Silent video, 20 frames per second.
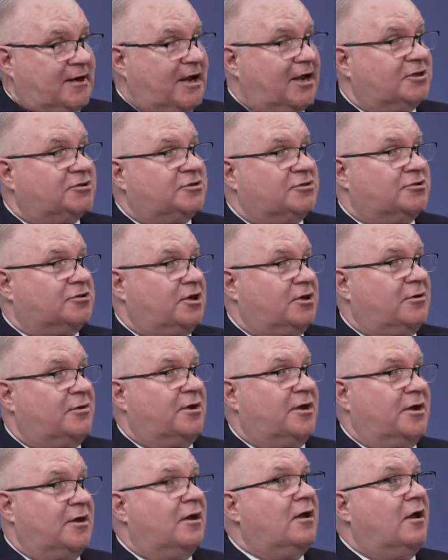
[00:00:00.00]
the national
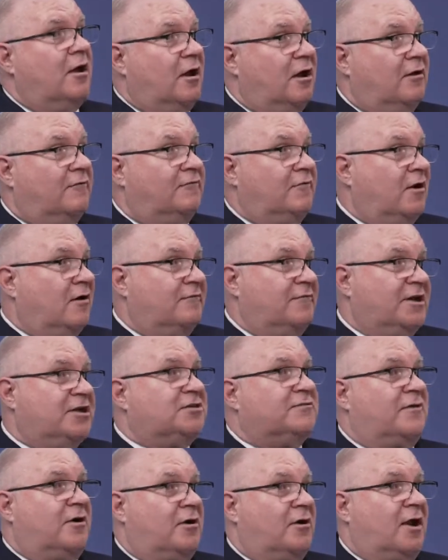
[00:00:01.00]
security of each
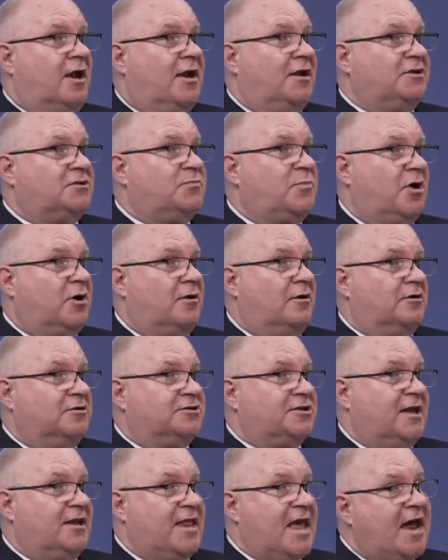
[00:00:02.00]
of our alliance
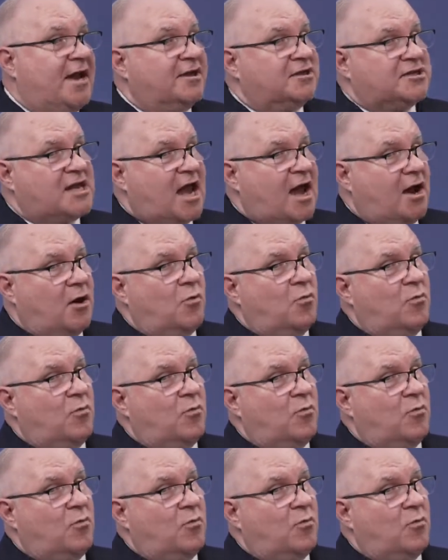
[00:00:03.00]
partners, and that is how